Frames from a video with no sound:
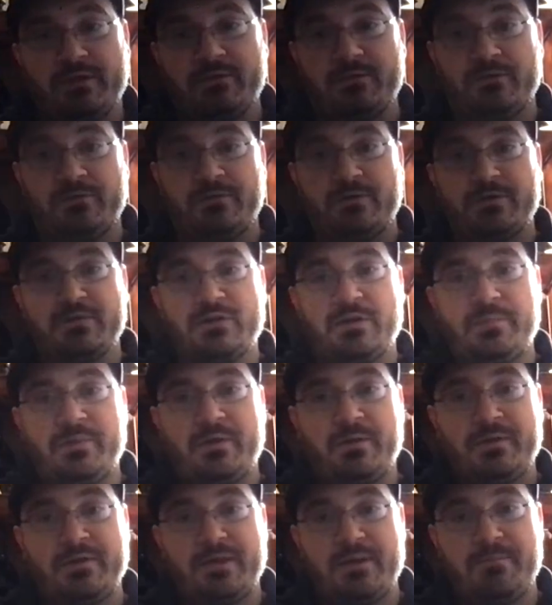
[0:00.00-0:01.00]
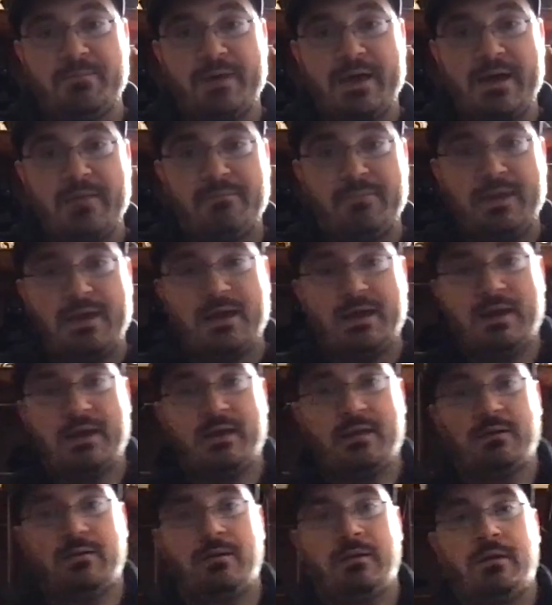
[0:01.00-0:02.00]
those figures up there, like that
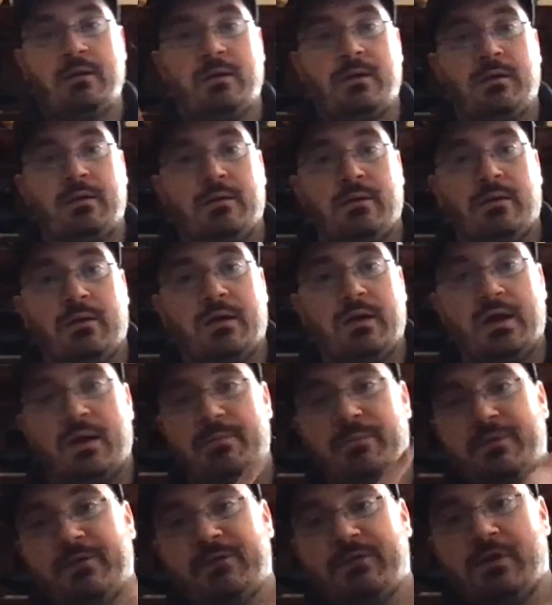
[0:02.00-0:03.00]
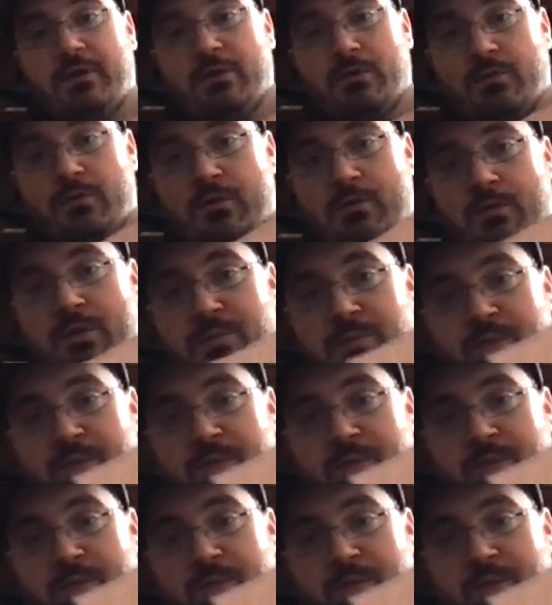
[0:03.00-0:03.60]
Batman, the Scarecrow up